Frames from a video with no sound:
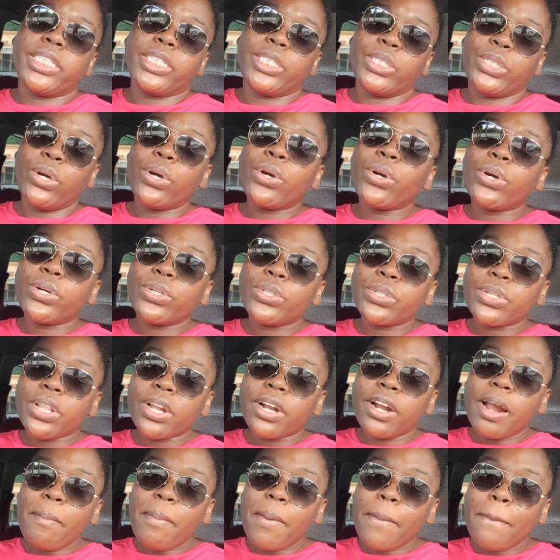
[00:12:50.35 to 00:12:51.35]
don't go to
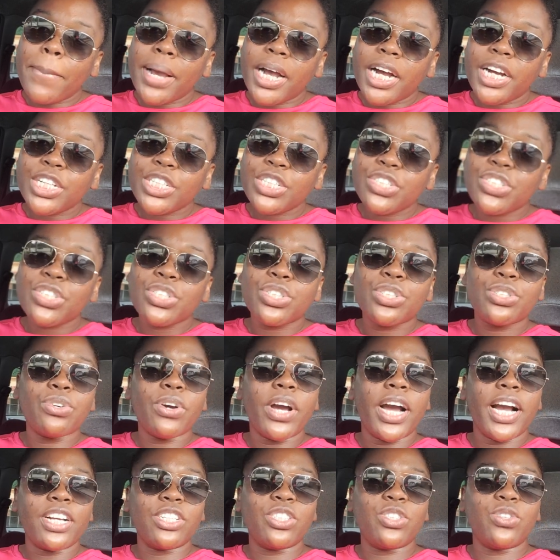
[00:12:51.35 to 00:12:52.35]
therapy much to
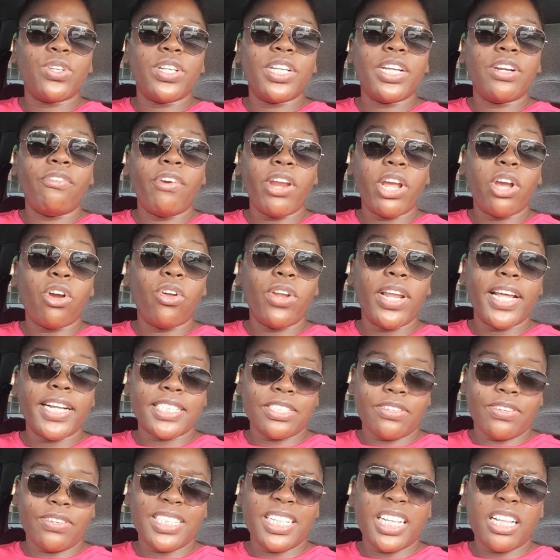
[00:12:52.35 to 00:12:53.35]
actually
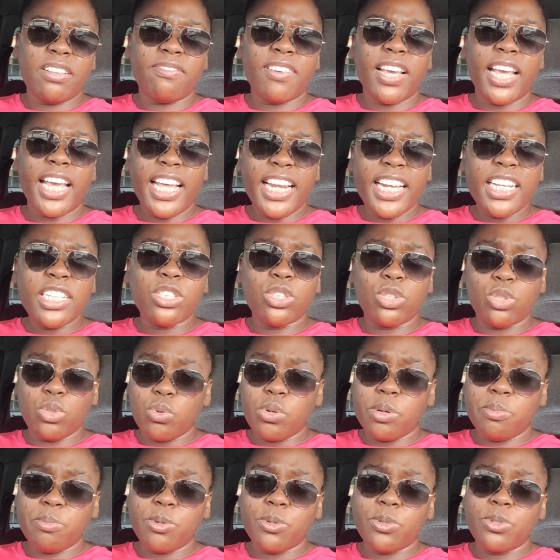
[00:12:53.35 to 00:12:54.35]
recollect ourselves. It is
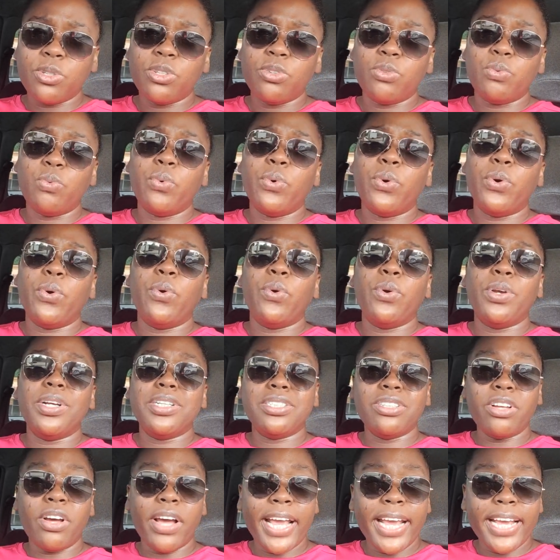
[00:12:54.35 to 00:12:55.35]
doable.
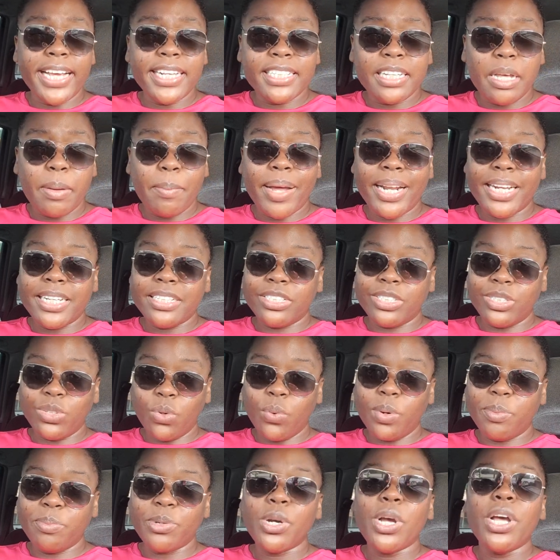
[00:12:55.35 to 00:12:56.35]
It's not easy, but it's
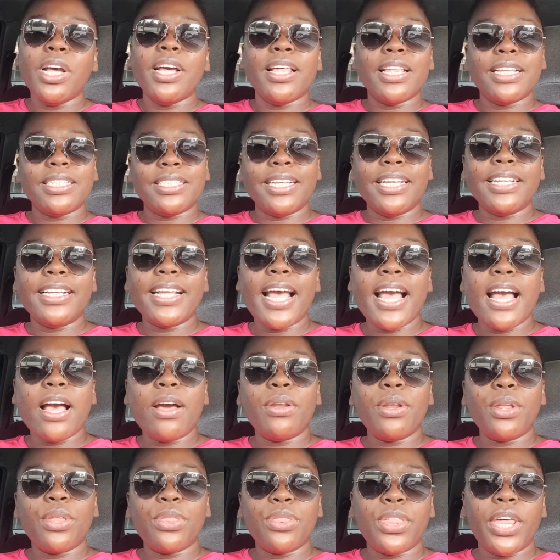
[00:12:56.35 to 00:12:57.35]
doable. Sit
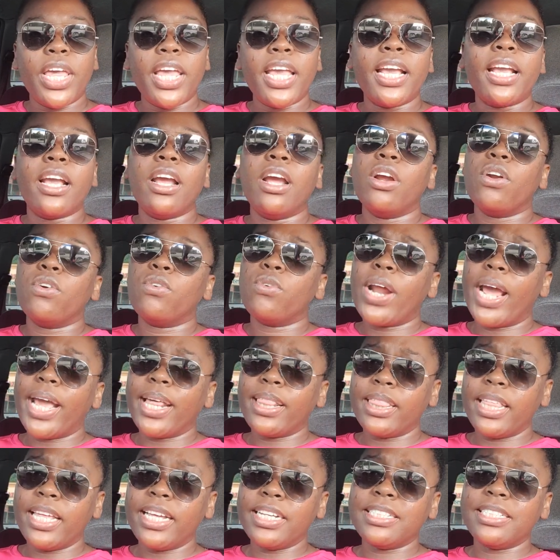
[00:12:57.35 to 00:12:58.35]
down, think,
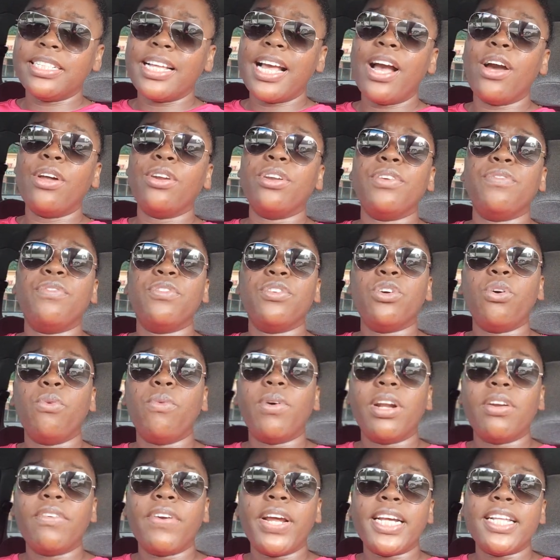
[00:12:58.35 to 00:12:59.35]
write things down. If you don't
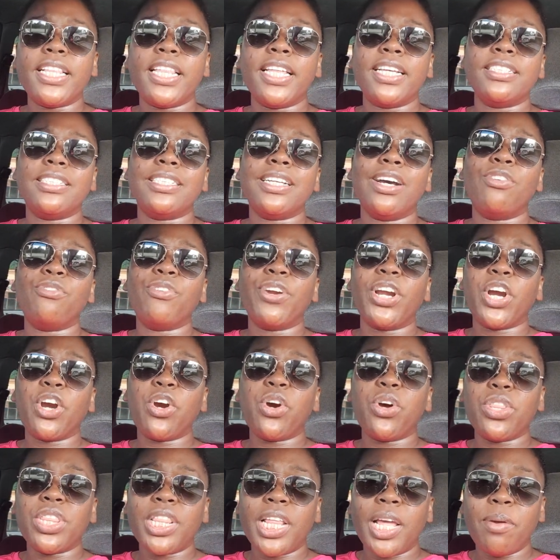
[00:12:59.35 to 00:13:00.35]
want to write things down,
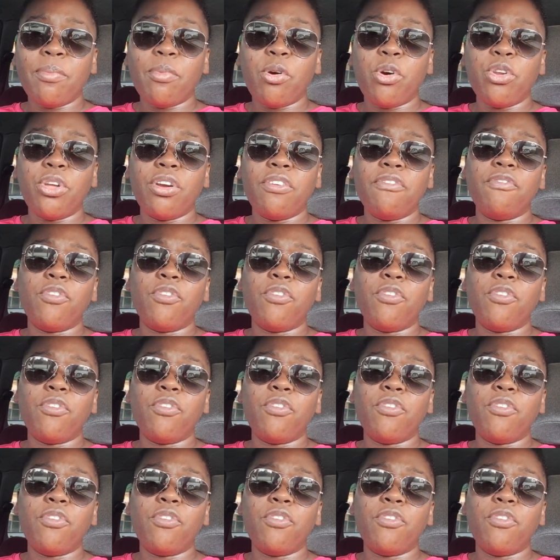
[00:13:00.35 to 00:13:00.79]
record them on your